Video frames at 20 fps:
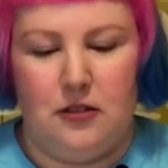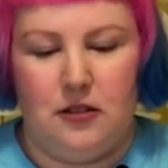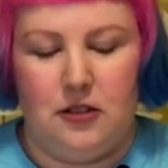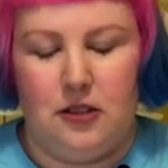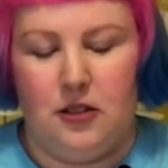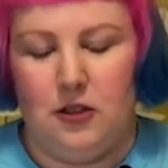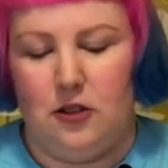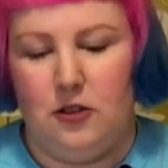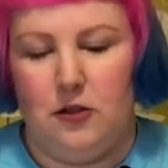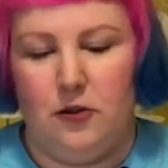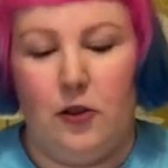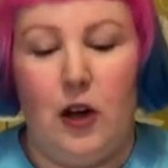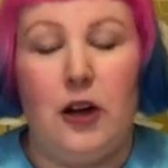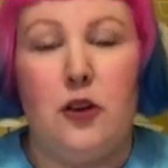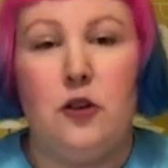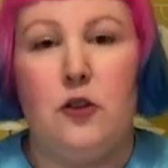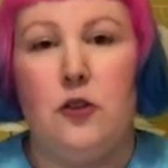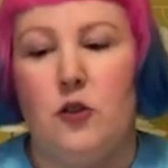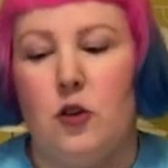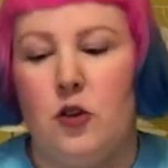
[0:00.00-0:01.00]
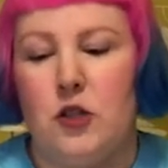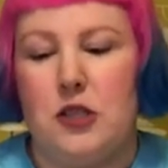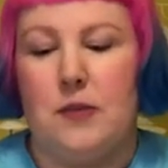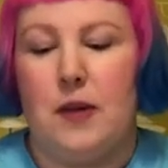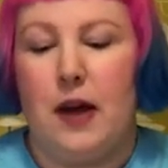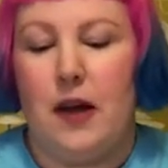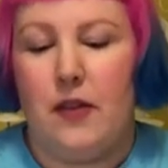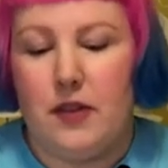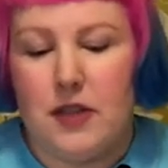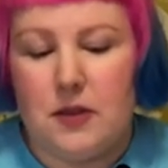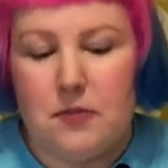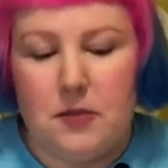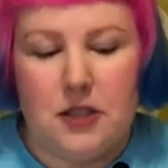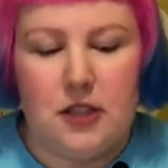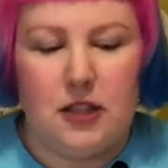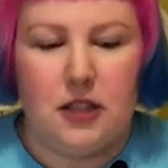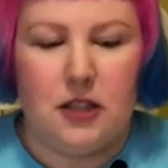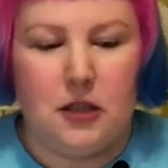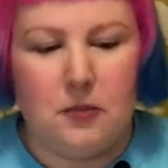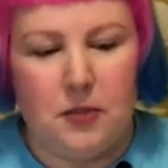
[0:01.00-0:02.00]
you know final thoughts about this
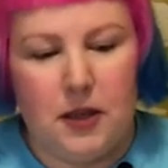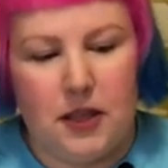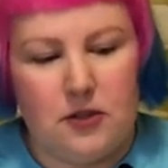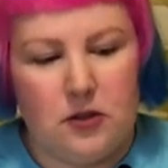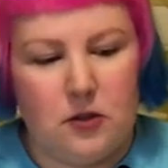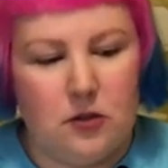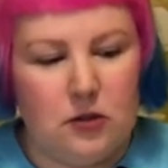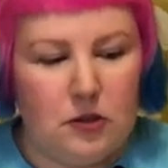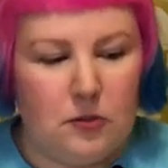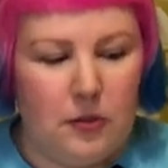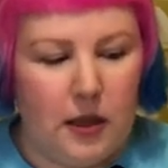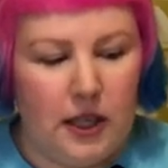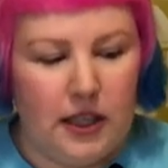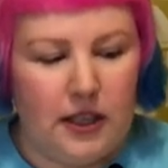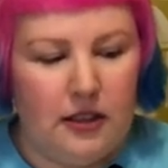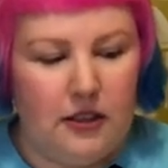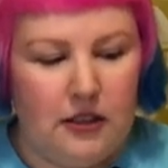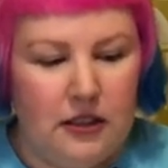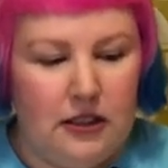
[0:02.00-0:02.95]
particular puzzle and my